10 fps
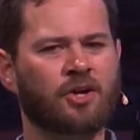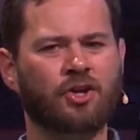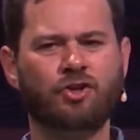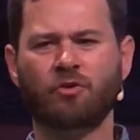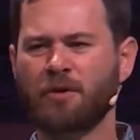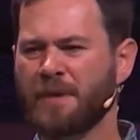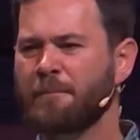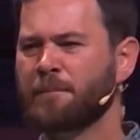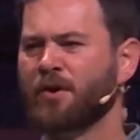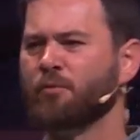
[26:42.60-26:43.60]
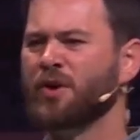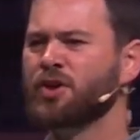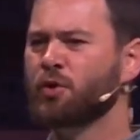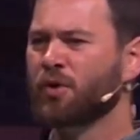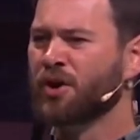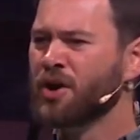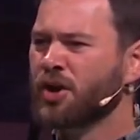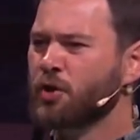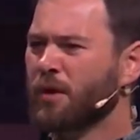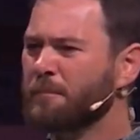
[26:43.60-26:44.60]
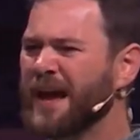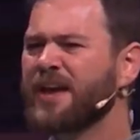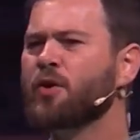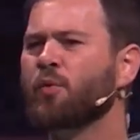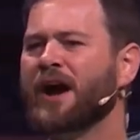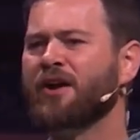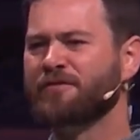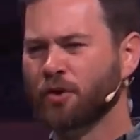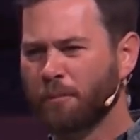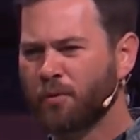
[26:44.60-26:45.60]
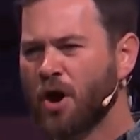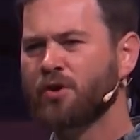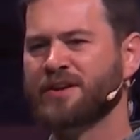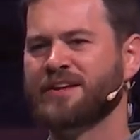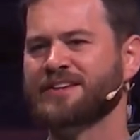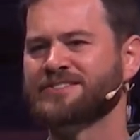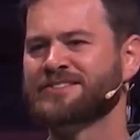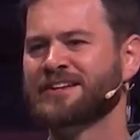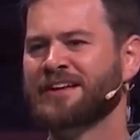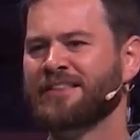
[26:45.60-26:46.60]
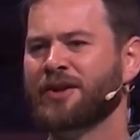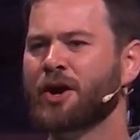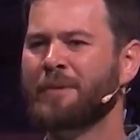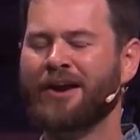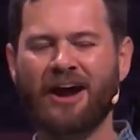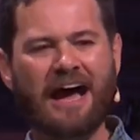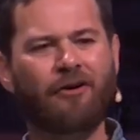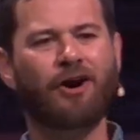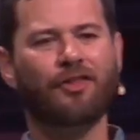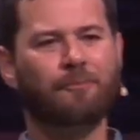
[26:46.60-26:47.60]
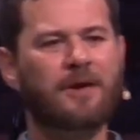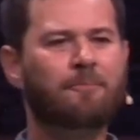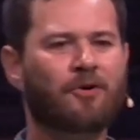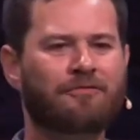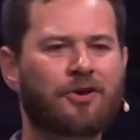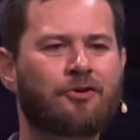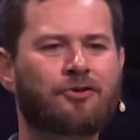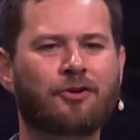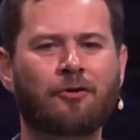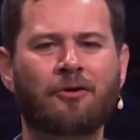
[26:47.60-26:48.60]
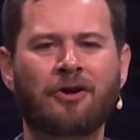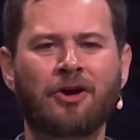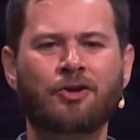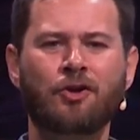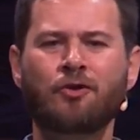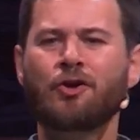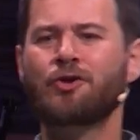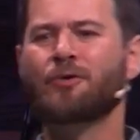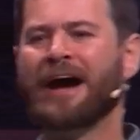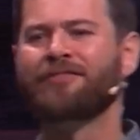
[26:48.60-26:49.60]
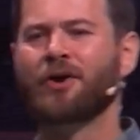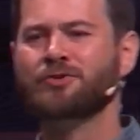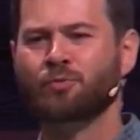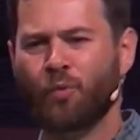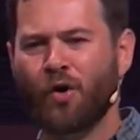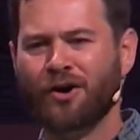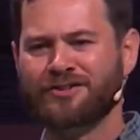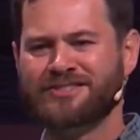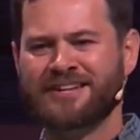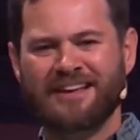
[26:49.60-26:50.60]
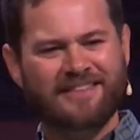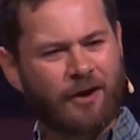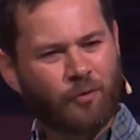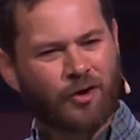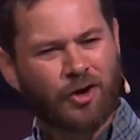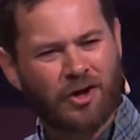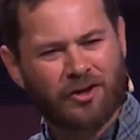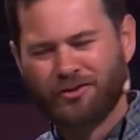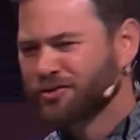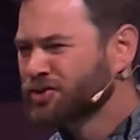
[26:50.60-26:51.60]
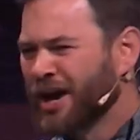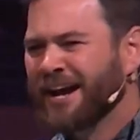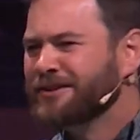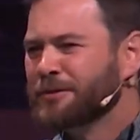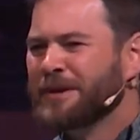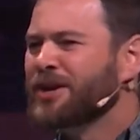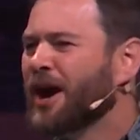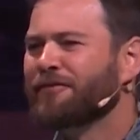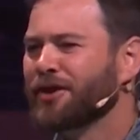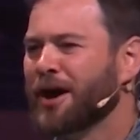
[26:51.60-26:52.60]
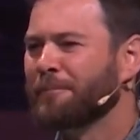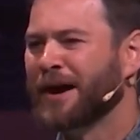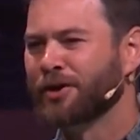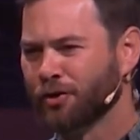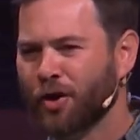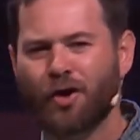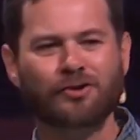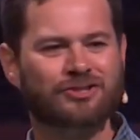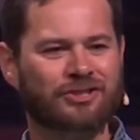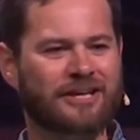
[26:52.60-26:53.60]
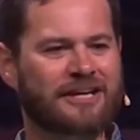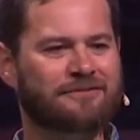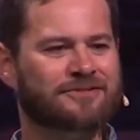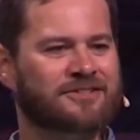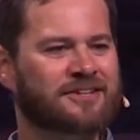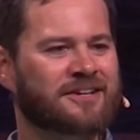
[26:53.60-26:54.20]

Do you remember when you were made aware of your brokenness? That no matter how other people viewed you, you knew you had those warts that were trying to be covered up by your long sleeves.